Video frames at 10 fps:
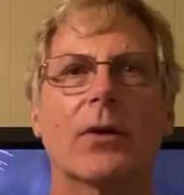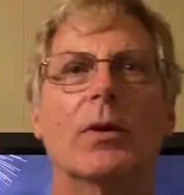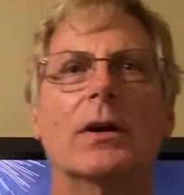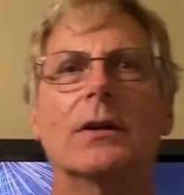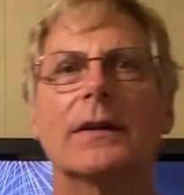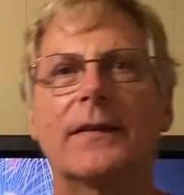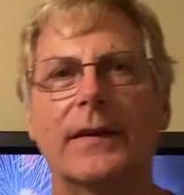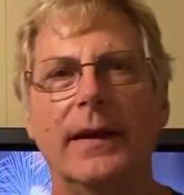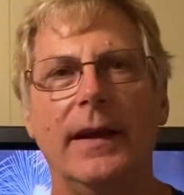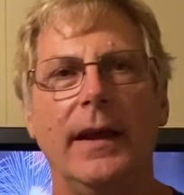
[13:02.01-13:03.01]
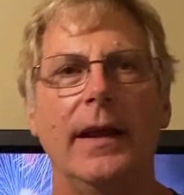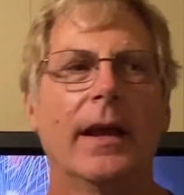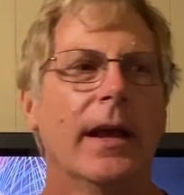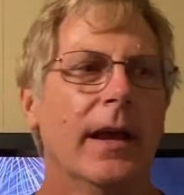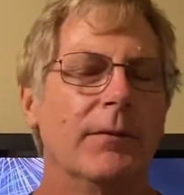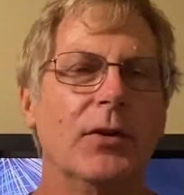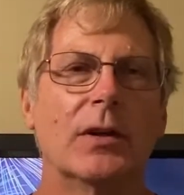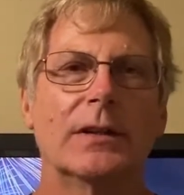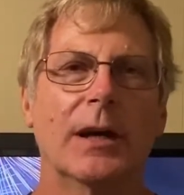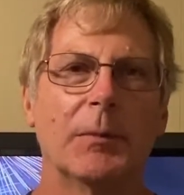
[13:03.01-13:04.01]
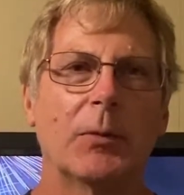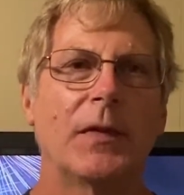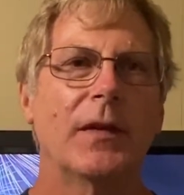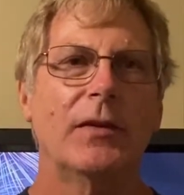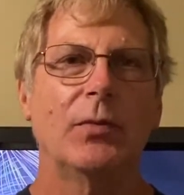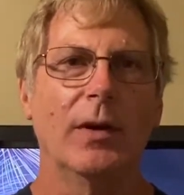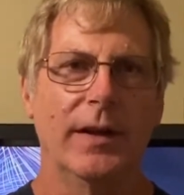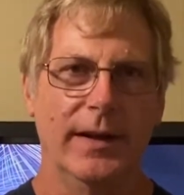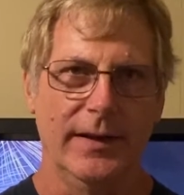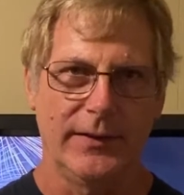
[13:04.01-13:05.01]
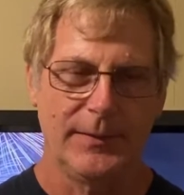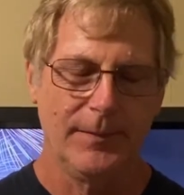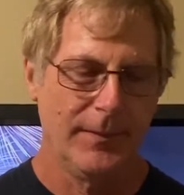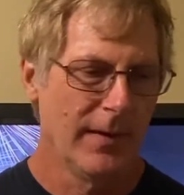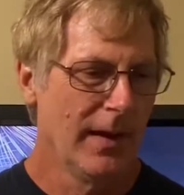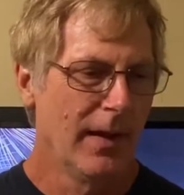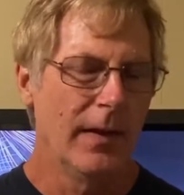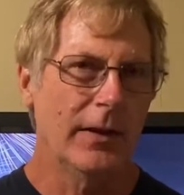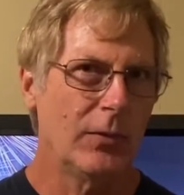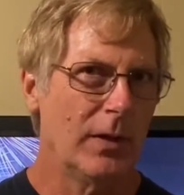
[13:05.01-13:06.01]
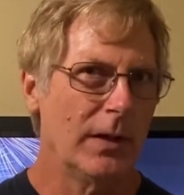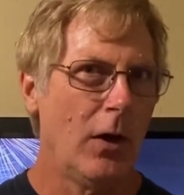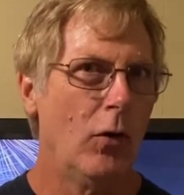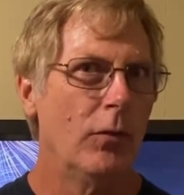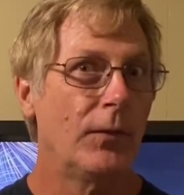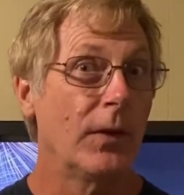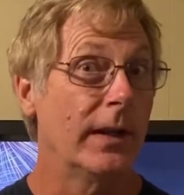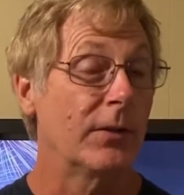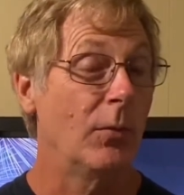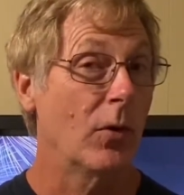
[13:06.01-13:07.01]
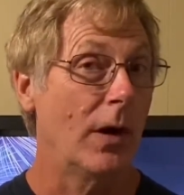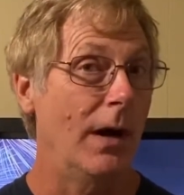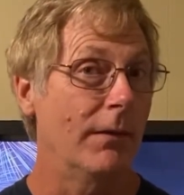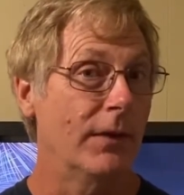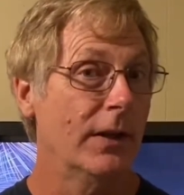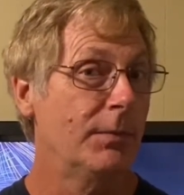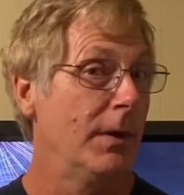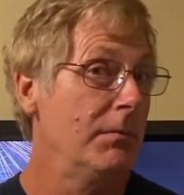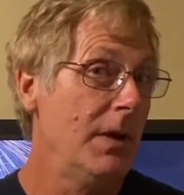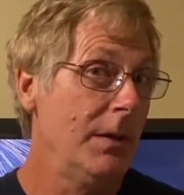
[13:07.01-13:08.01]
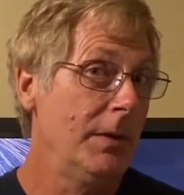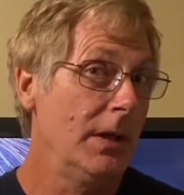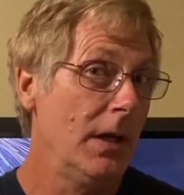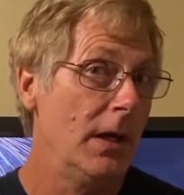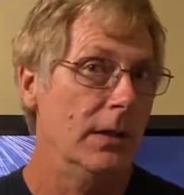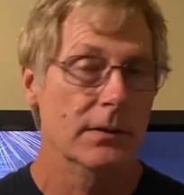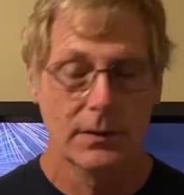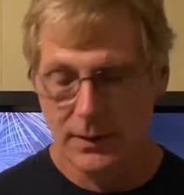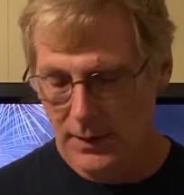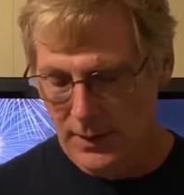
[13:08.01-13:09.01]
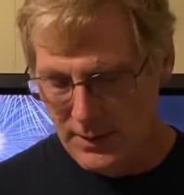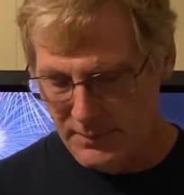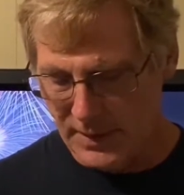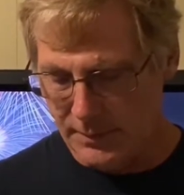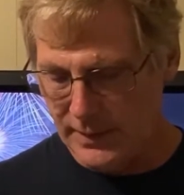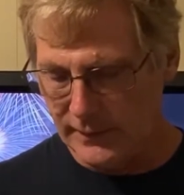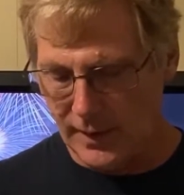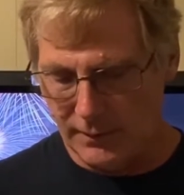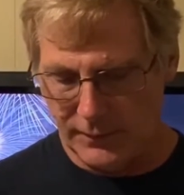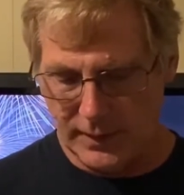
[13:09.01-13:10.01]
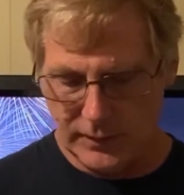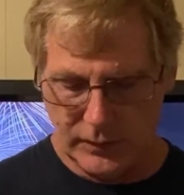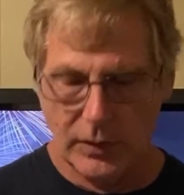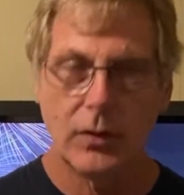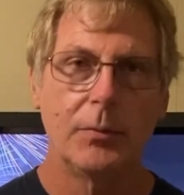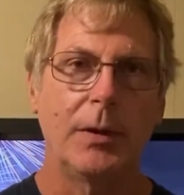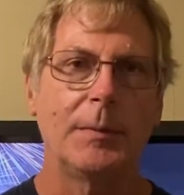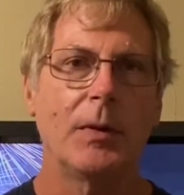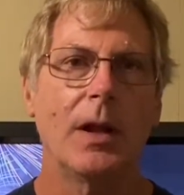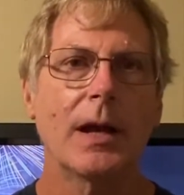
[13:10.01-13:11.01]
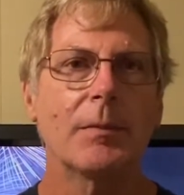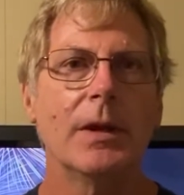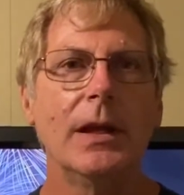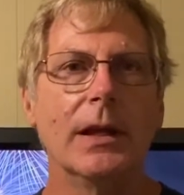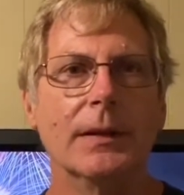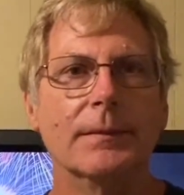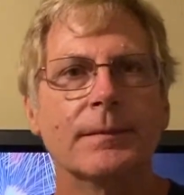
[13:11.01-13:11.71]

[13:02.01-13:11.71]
We're going to see if you can tell me what this one is. This one hopefully is more obvious, but maybe not. Maybe it's obvious to people like me.